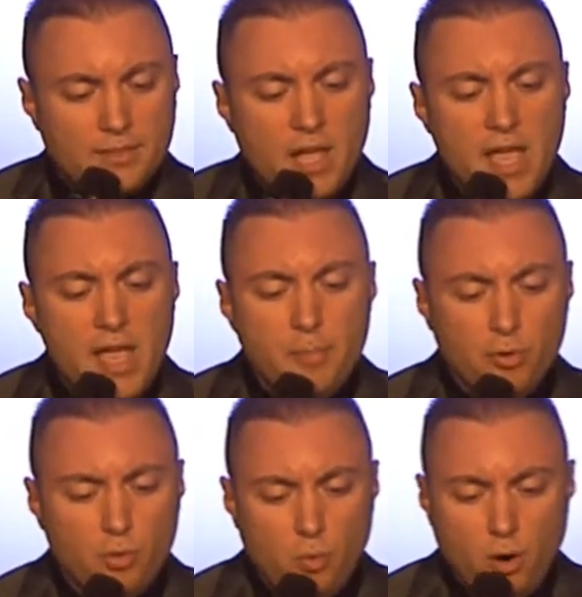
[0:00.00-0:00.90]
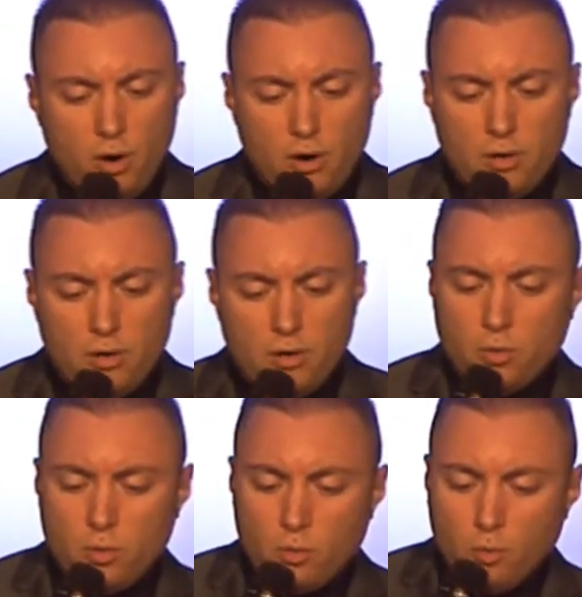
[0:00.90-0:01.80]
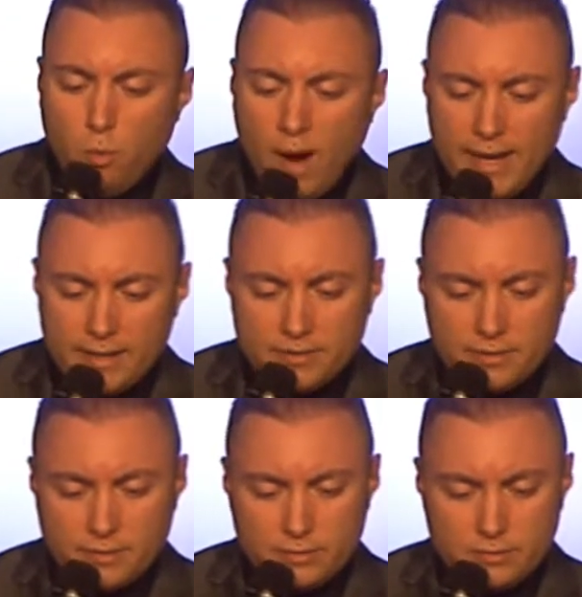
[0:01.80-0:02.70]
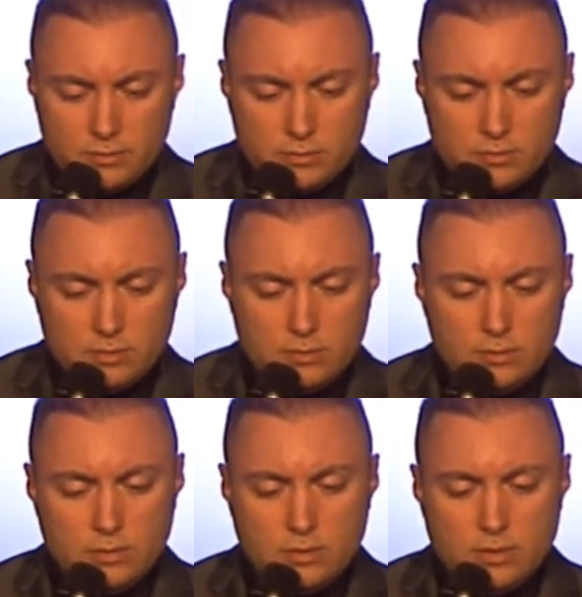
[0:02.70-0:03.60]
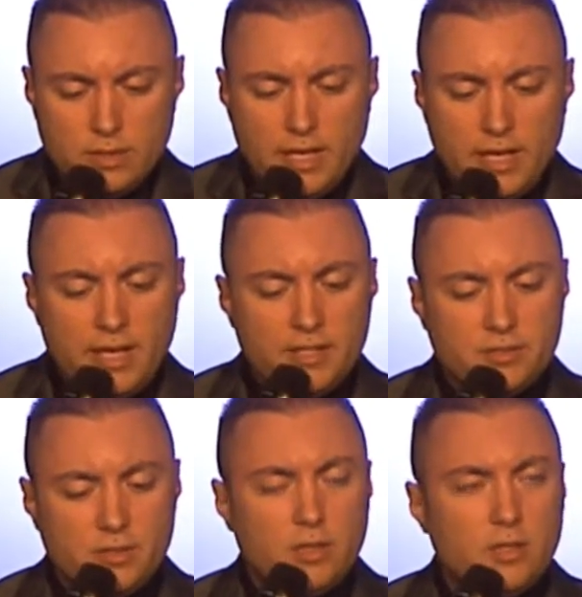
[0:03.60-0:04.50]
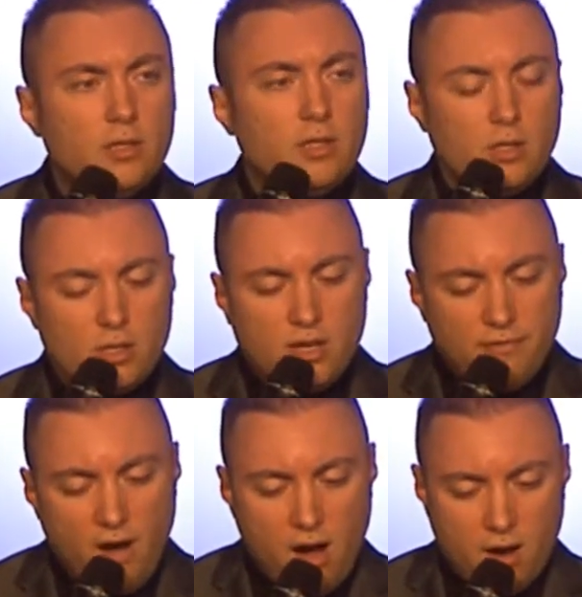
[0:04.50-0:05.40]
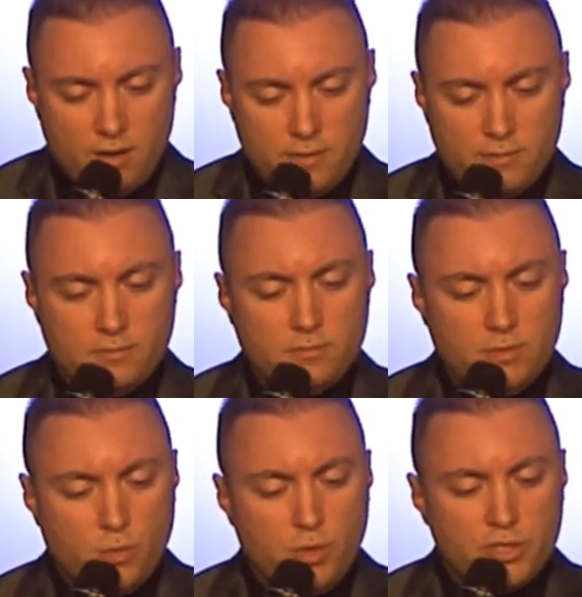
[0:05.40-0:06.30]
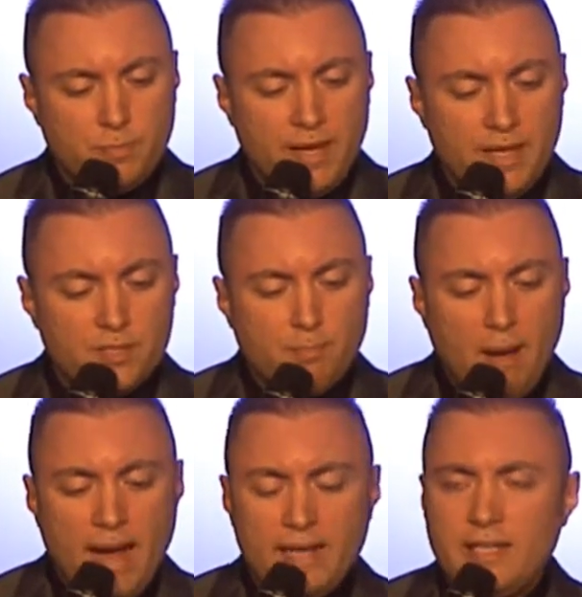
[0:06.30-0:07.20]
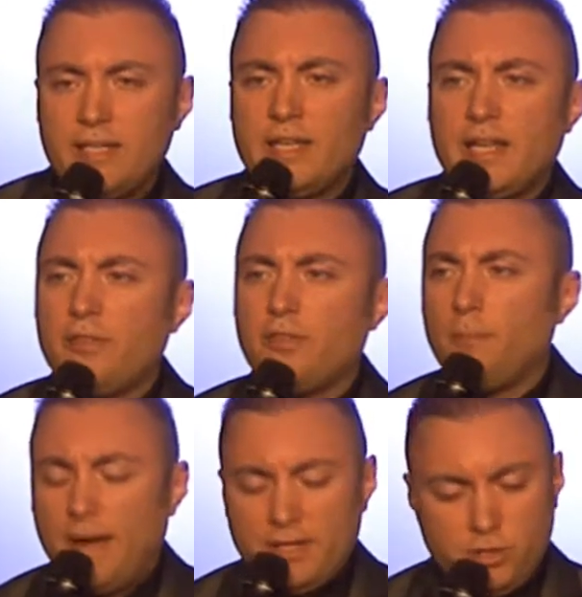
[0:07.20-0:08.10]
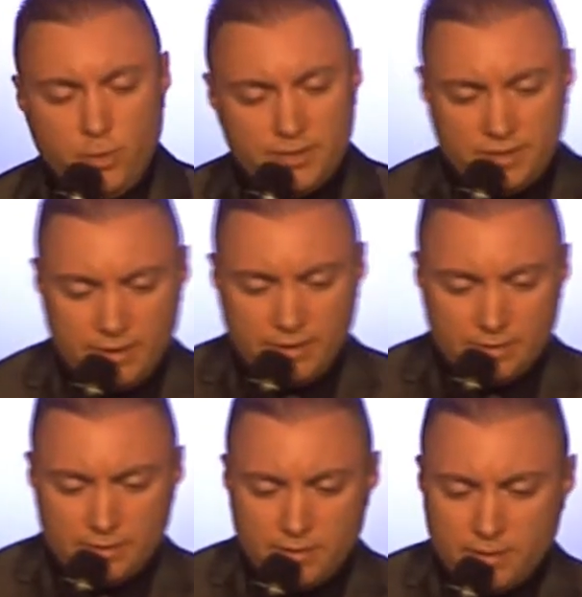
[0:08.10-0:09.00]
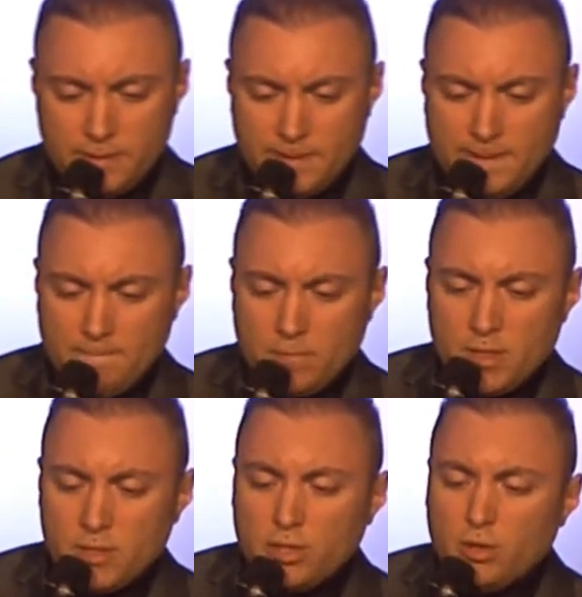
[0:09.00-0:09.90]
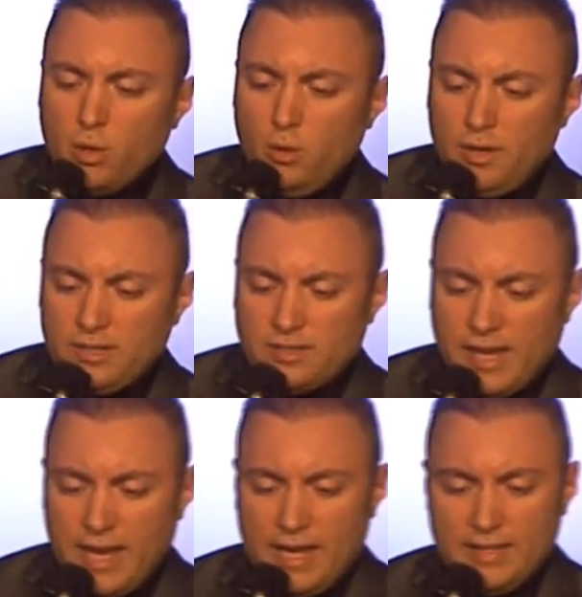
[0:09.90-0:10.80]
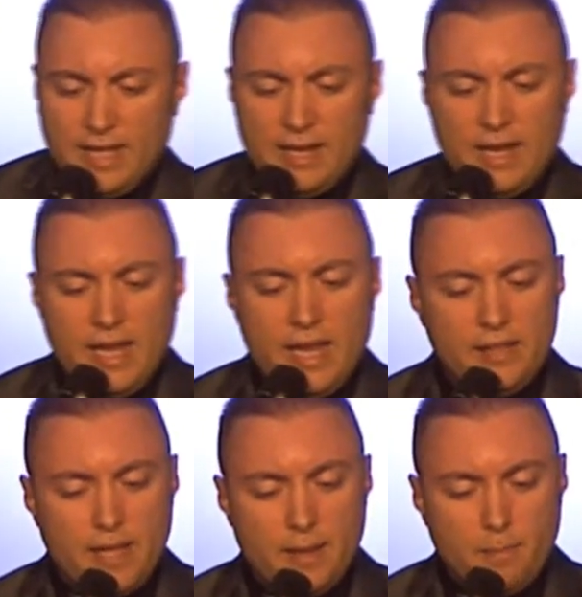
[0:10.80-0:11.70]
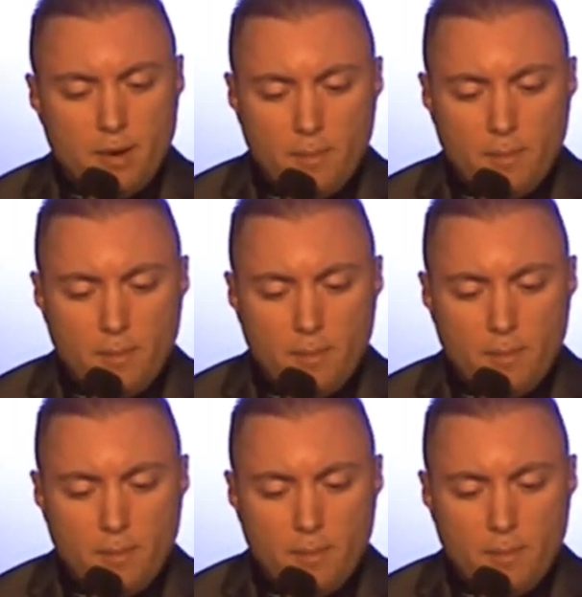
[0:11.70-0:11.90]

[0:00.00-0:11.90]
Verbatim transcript: The Hebrew word wait is kaval, which means binding together by twisting. So the Lord is saying that He that